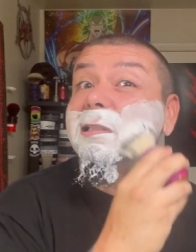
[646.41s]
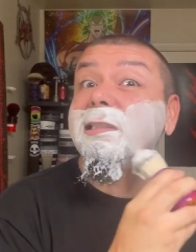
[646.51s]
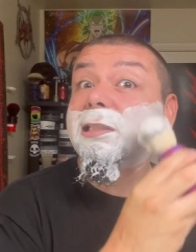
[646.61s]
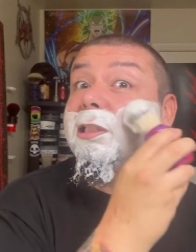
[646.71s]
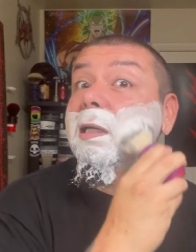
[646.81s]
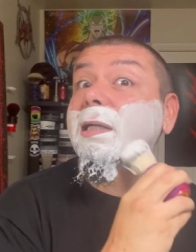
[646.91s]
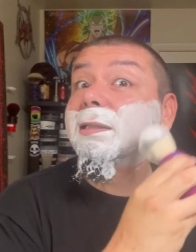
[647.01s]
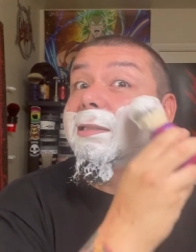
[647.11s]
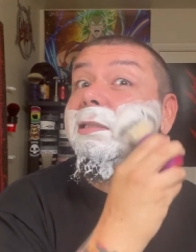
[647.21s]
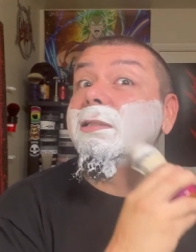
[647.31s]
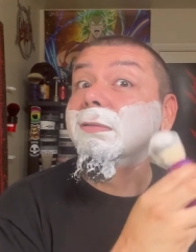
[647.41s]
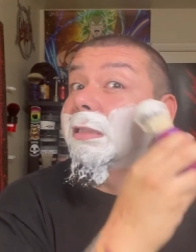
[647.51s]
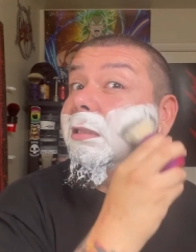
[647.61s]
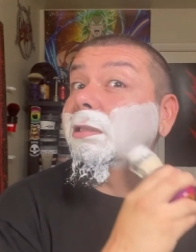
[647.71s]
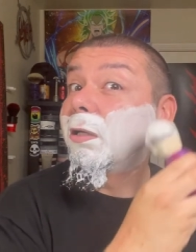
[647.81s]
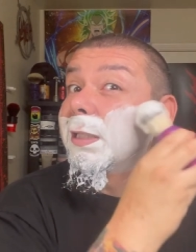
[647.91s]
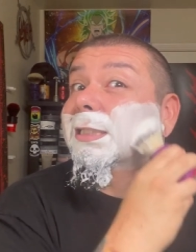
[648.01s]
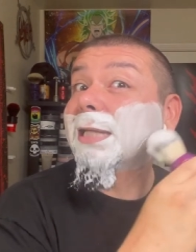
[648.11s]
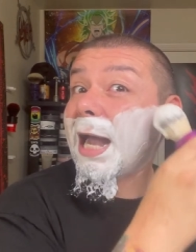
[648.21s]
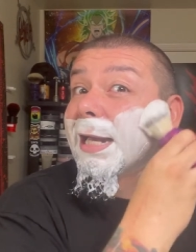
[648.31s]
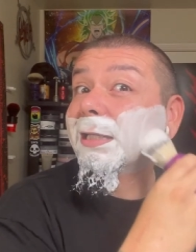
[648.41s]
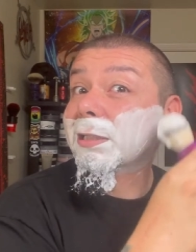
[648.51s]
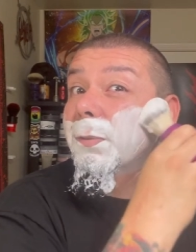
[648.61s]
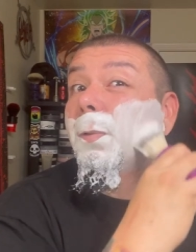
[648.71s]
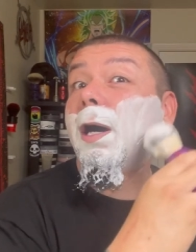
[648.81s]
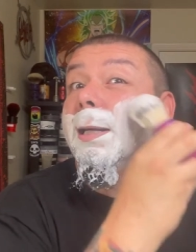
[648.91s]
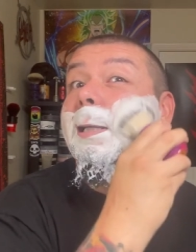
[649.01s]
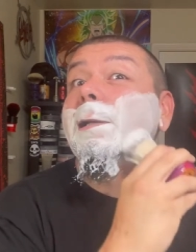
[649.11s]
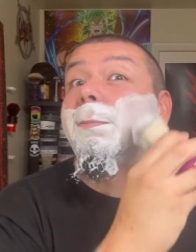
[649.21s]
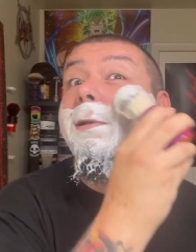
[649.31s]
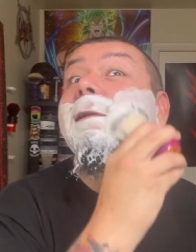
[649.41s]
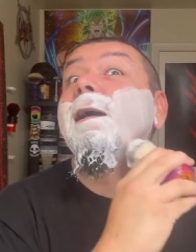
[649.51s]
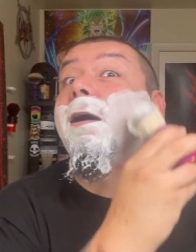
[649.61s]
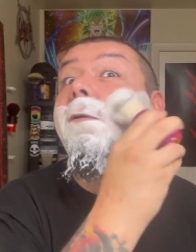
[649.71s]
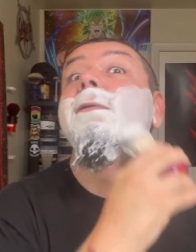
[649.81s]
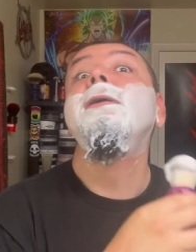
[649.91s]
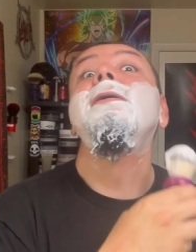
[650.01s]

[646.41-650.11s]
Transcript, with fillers: Just she had, she was so excited just walking and being out.